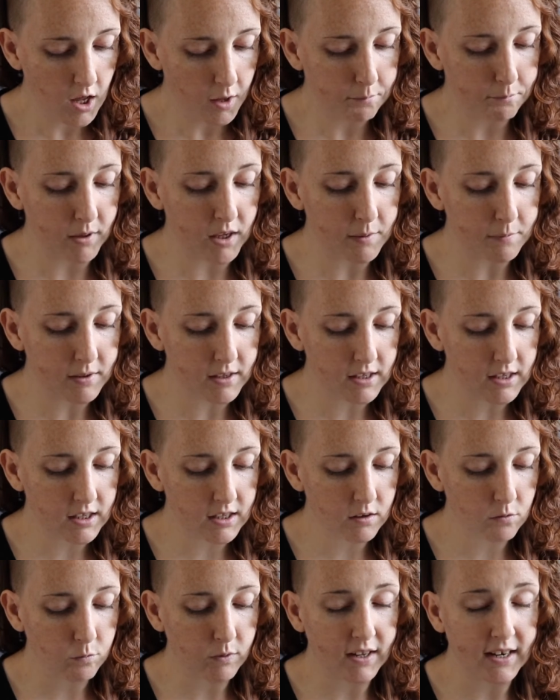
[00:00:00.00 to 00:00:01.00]

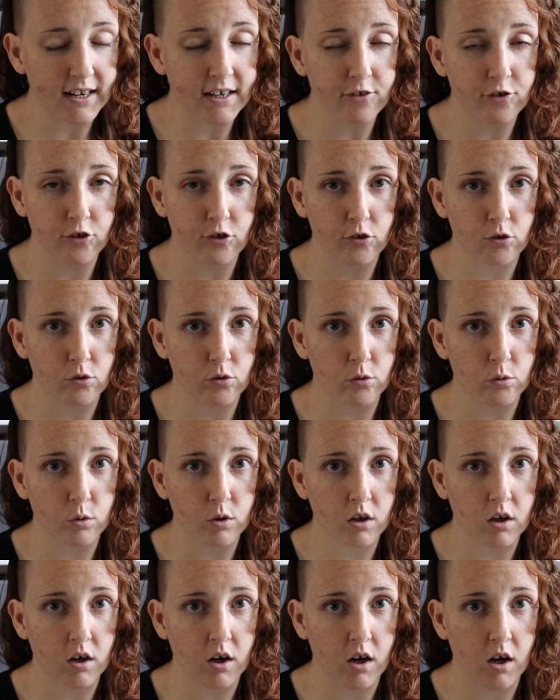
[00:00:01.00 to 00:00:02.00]
Maybe when I
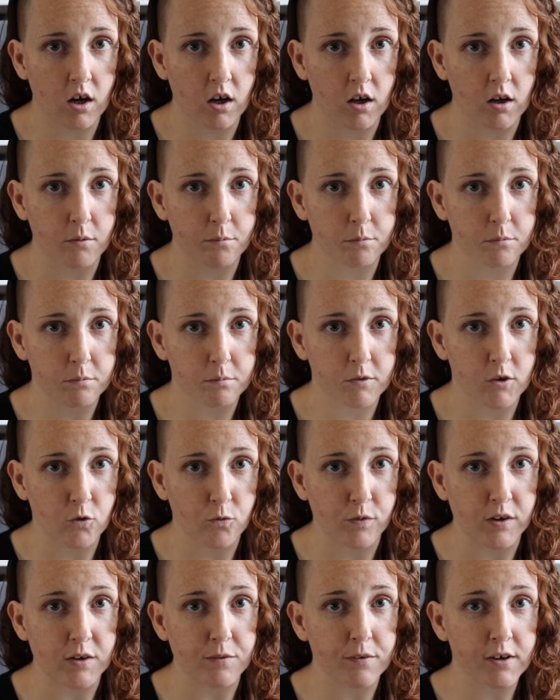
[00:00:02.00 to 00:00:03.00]
do the
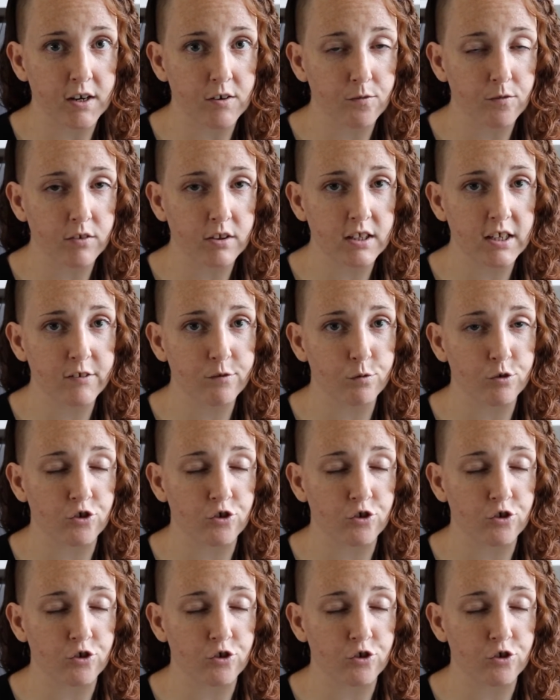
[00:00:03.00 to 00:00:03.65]
reread for these,